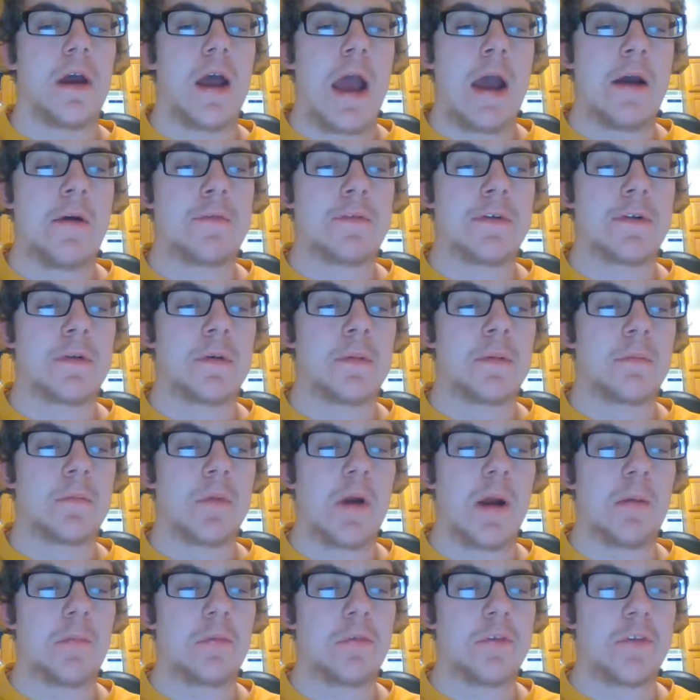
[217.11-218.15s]
However,
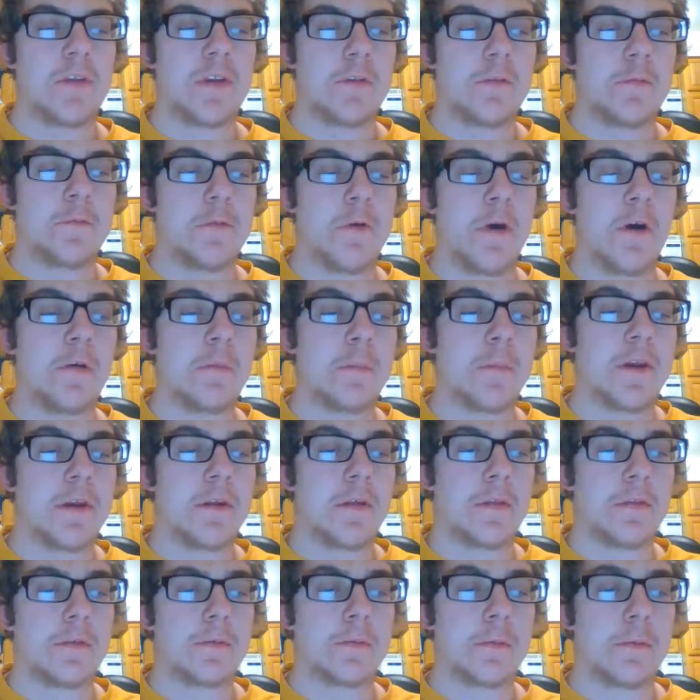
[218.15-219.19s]
problems with the development
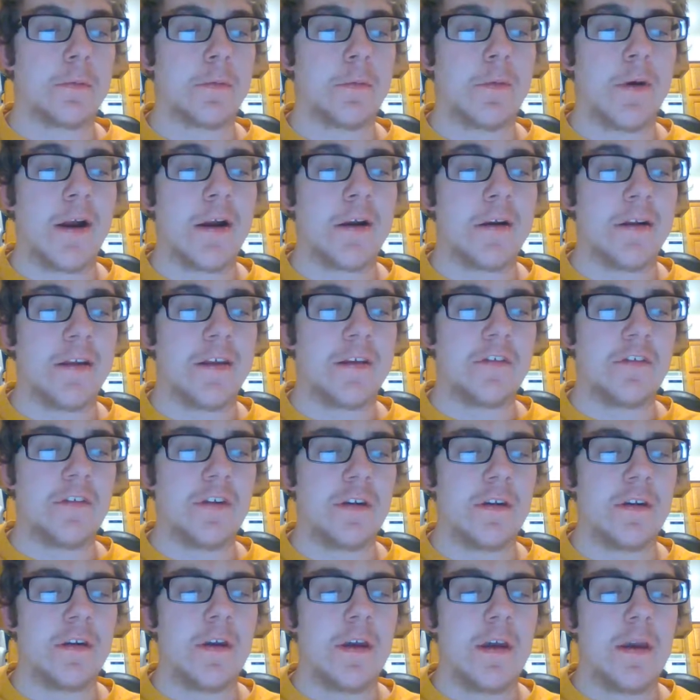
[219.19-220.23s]
of the Varan
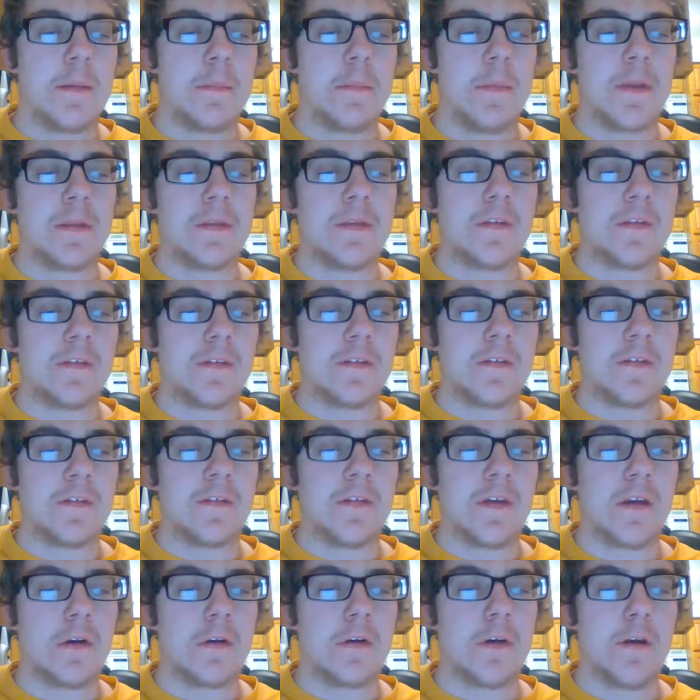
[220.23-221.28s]
engine meant that this
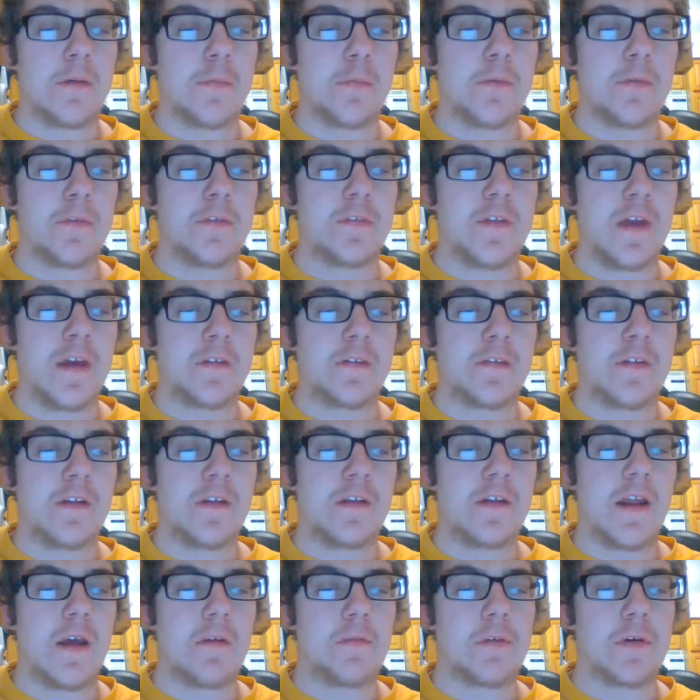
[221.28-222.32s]
aircraft was
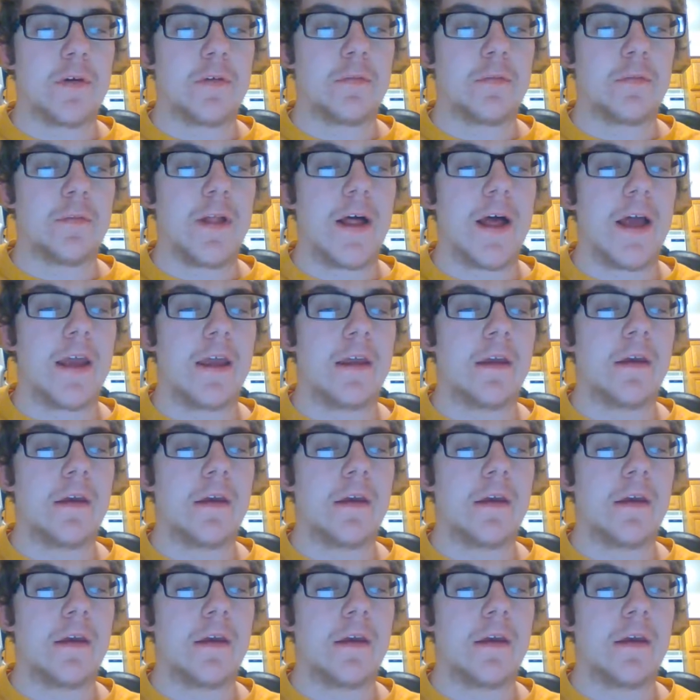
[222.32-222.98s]
destined never to fly.